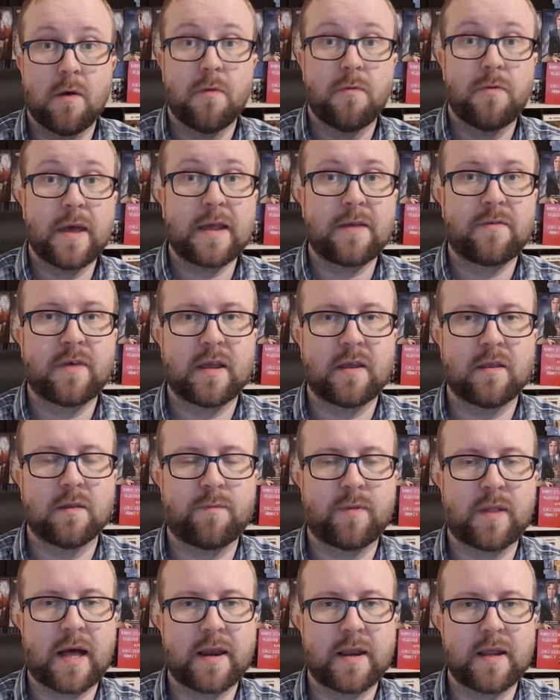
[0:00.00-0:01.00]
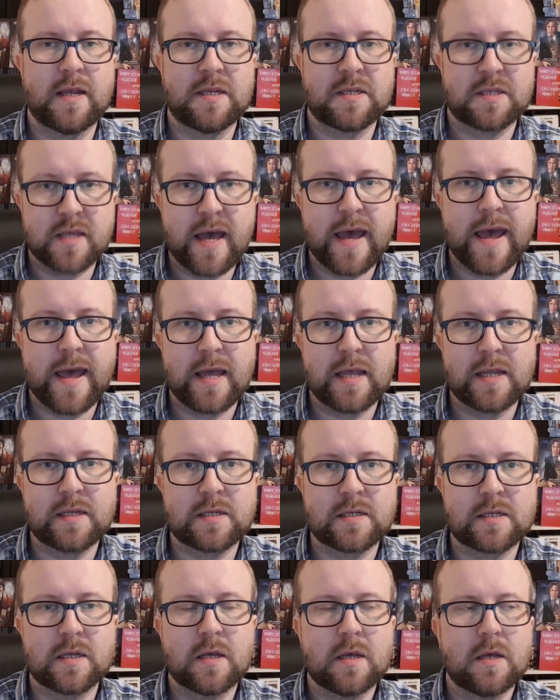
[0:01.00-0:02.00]
they think the planet is
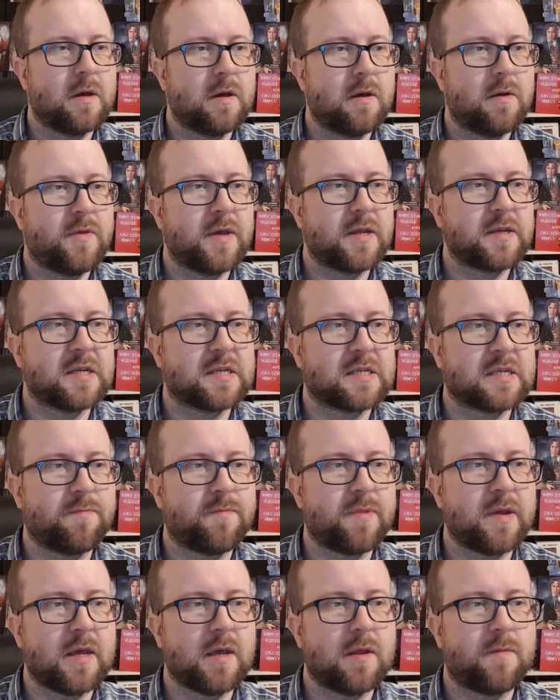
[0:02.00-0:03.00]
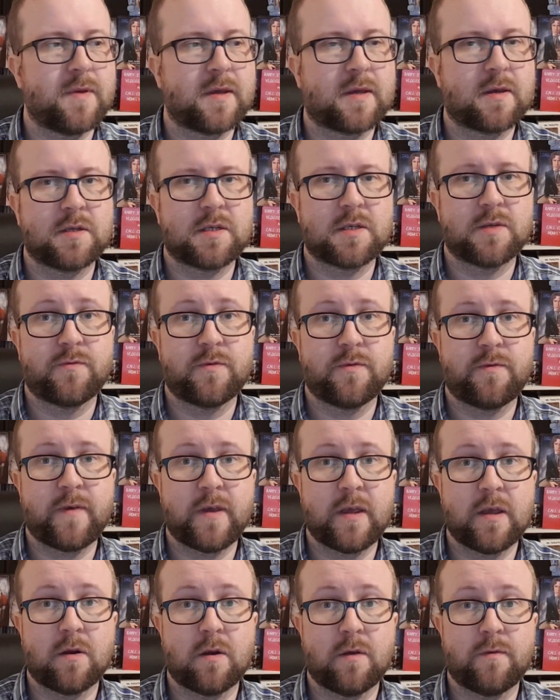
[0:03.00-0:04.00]
theirs. They disappeared because of the
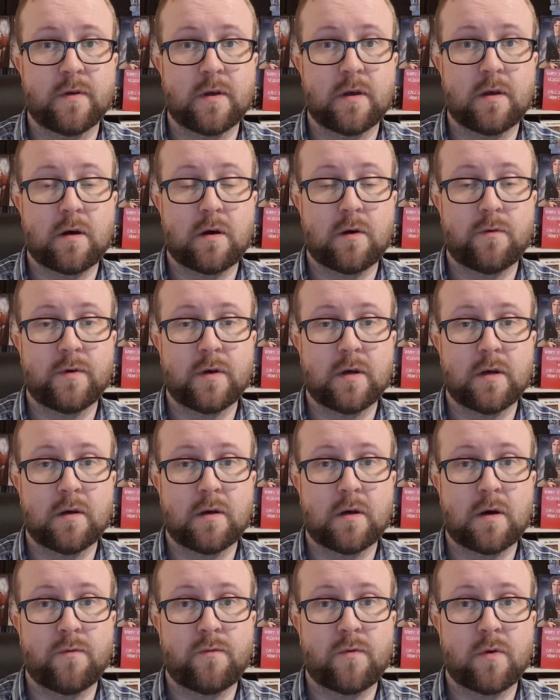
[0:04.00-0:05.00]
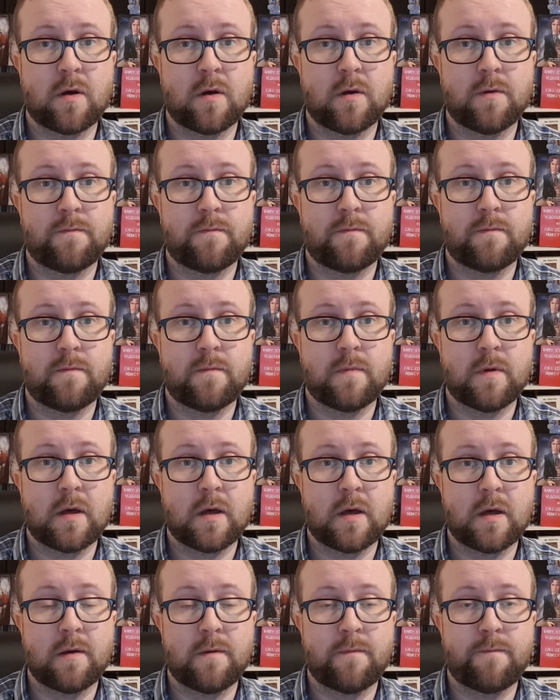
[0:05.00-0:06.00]
fear of a of a of a,
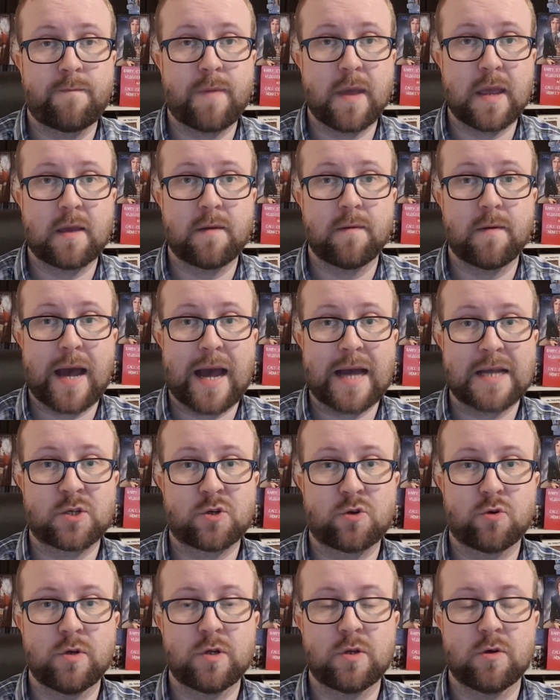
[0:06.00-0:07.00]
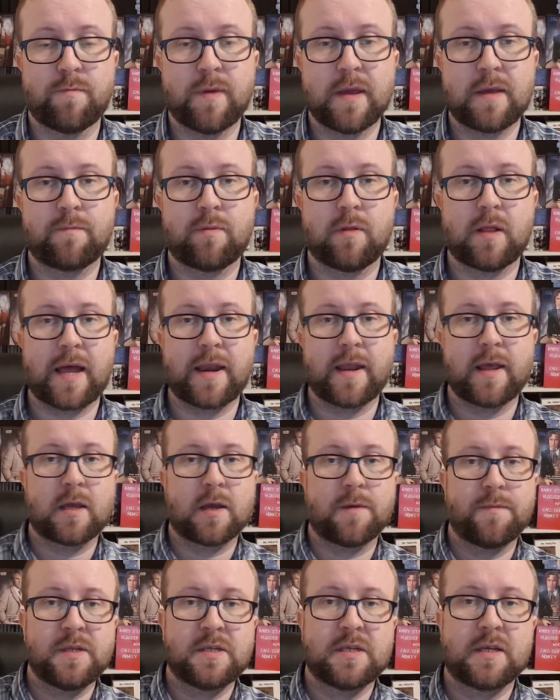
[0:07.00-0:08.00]
a big asteroid or big planet
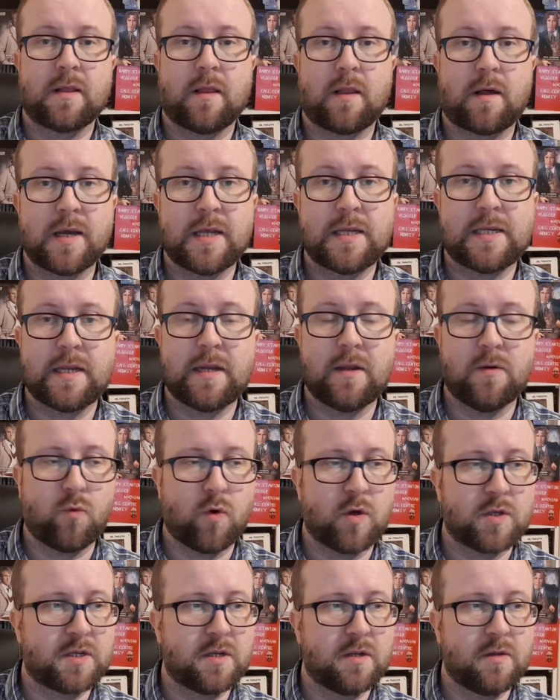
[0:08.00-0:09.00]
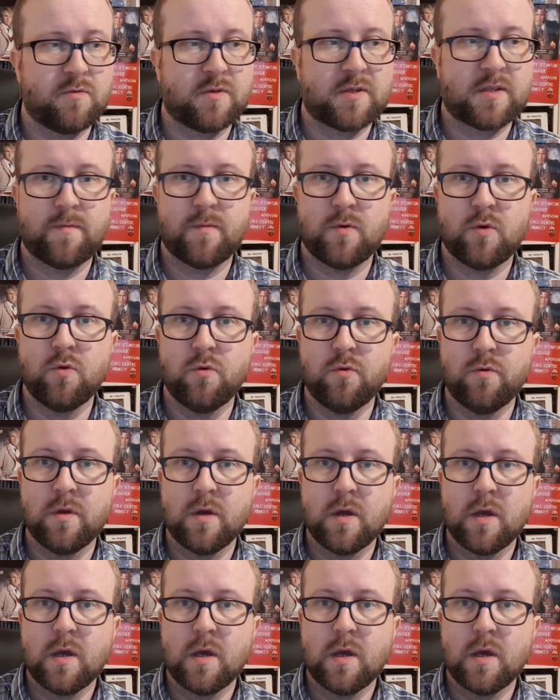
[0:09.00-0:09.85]
coming to collide in. It wasn't. It was the moon.